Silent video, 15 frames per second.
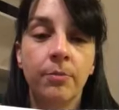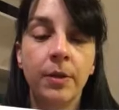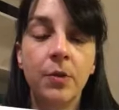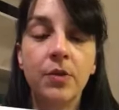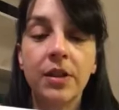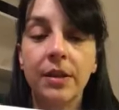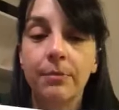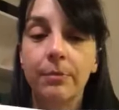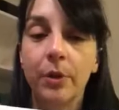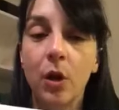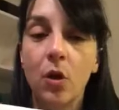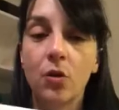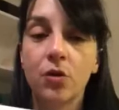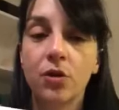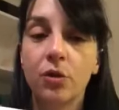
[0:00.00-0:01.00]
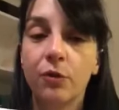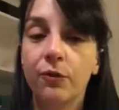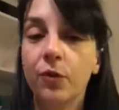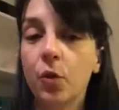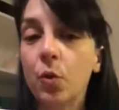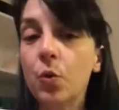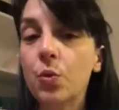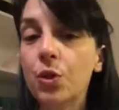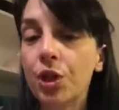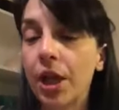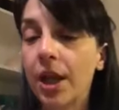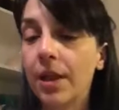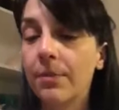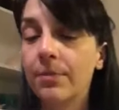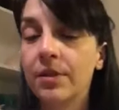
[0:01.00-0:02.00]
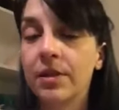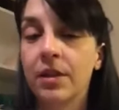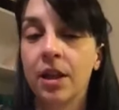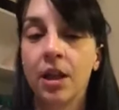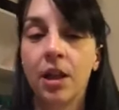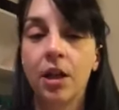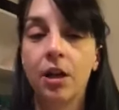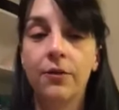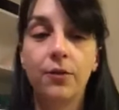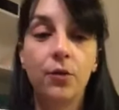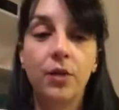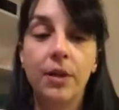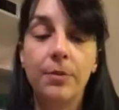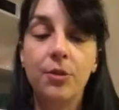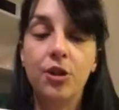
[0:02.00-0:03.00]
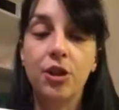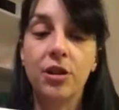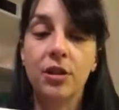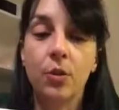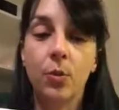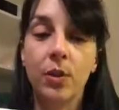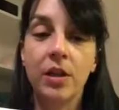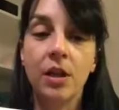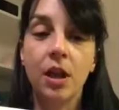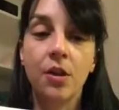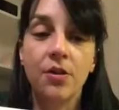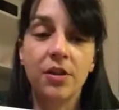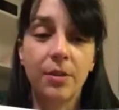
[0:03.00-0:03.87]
building blocks of all shapes, of all images that we know.